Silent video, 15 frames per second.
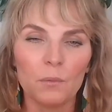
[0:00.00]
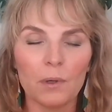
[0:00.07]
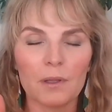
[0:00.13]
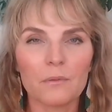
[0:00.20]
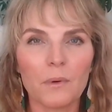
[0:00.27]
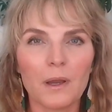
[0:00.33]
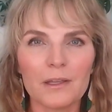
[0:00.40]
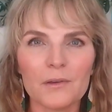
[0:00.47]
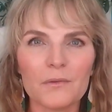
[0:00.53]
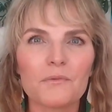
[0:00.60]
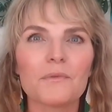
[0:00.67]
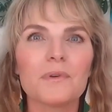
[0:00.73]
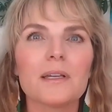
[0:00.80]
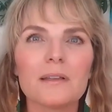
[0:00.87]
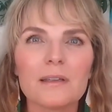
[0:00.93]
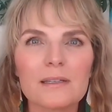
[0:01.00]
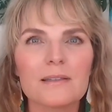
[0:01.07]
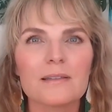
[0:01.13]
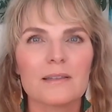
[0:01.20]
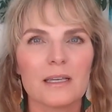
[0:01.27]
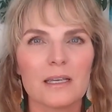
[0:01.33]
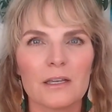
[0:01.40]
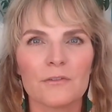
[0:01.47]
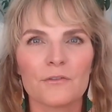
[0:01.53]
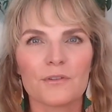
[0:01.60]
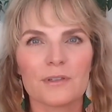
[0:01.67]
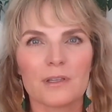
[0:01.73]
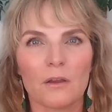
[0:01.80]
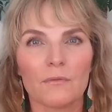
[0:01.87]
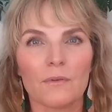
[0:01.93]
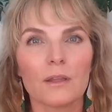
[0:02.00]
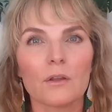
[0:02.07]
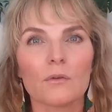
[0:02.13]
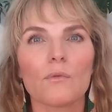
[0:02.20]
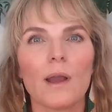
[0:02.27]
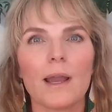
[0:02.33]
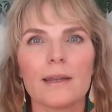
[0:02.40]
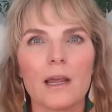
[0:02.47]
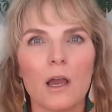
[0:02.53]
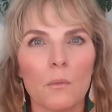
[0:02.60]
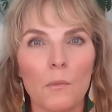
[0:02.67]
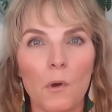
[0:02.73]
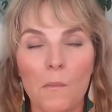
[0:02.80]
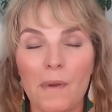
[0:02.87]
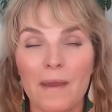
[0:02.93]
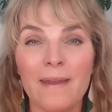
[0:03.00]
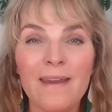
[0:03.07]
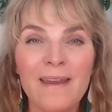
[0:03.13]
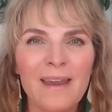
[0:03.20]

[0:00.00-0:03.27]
with what you really see in yourself in the right now moment.